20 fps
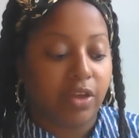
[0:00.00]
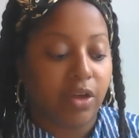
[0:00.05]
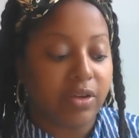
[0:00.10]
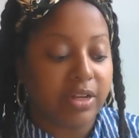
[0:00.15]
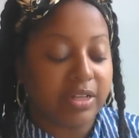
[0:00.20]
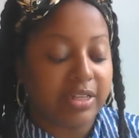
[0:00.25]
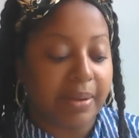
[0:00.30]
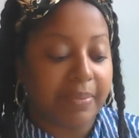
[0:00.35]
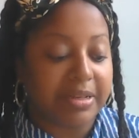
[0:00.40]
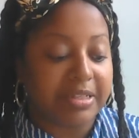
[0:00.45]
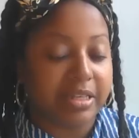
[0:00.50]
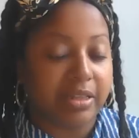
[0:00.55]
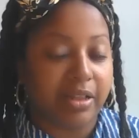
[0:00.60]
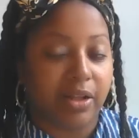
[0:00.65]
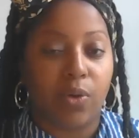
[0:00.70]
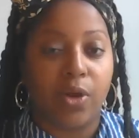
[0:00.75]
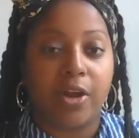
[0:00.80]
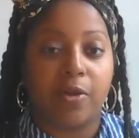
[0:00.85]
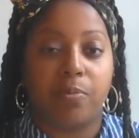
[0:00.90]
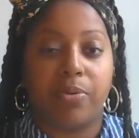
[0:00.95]
The only time I see the
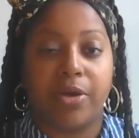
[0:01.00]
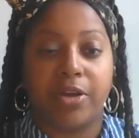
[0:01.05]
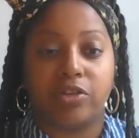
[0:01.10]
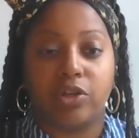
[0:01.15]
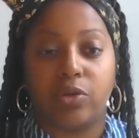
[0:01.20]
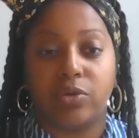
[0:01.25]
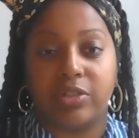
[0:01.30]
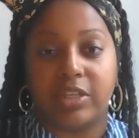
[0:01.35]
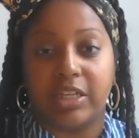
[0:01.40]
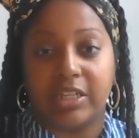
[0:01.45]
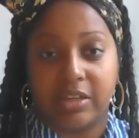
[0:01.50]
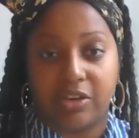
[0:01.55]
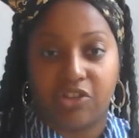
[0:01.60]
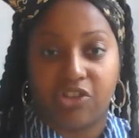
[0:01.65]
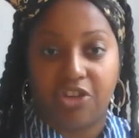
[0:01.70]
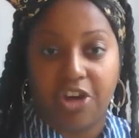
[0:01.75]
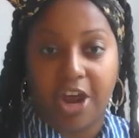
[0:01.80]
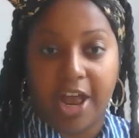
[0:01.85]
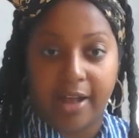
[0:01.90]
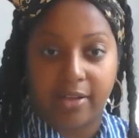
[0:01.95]
Queen of Pentacles as a
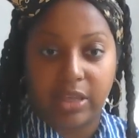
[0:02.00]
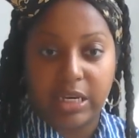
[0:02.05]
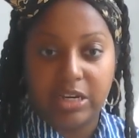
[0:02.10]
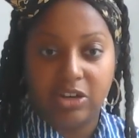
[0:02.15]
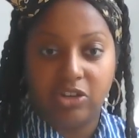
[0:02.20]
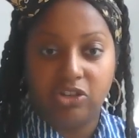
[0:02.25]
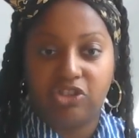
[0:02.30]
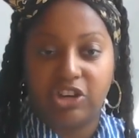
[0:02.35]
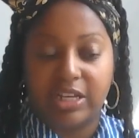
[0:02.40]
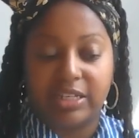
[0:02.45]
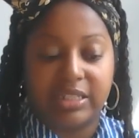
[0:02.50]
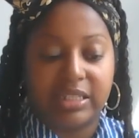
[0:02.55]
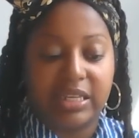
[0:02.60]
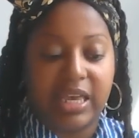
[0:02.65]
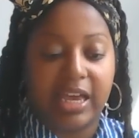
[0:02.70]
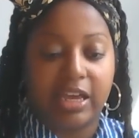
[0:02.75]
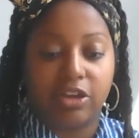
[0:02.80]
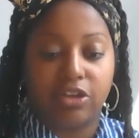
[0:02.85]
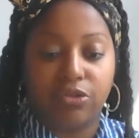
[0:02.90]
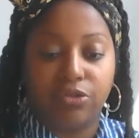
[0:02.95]
challenge is
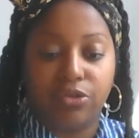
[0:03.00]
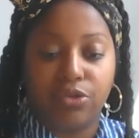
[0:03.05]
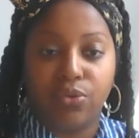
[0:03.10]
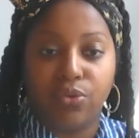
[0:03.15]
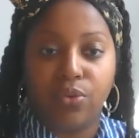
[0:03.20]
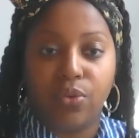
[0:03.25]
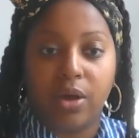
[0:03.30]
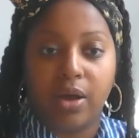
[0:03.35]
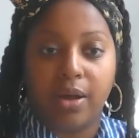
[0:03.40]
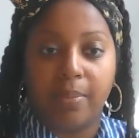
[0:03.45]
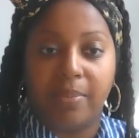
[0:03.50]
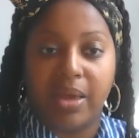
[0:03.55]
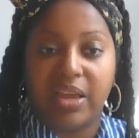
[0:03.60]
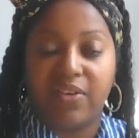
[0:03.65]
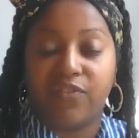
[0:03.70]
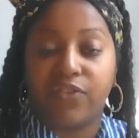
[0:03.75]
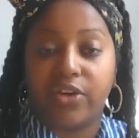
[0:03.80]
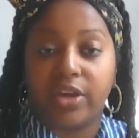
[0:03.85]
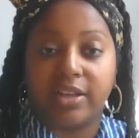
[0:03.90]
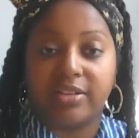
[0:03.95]
that you may
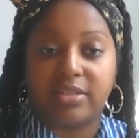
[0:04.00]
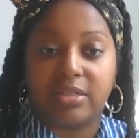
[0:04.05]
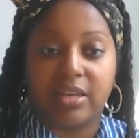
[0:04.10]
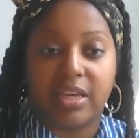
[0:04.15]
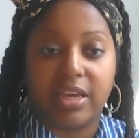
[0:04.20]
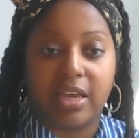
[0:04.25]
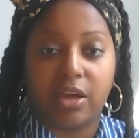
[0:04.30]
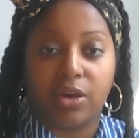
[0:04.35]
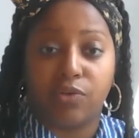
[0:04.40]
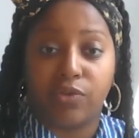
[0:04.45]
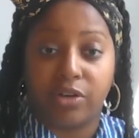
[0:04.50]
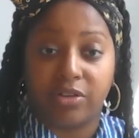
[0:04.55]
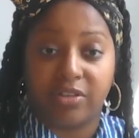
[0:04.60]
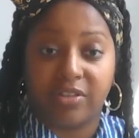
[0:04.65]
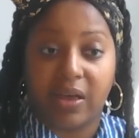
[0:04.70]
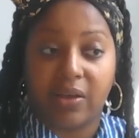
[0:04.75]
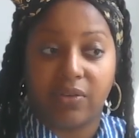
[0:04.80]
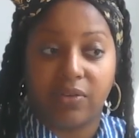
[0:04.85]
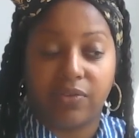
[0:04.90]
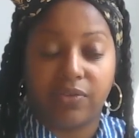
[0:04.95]
forget to take care of
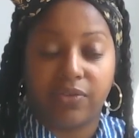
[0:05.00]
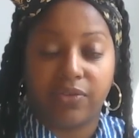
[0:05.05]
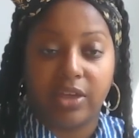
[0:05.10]
yourself.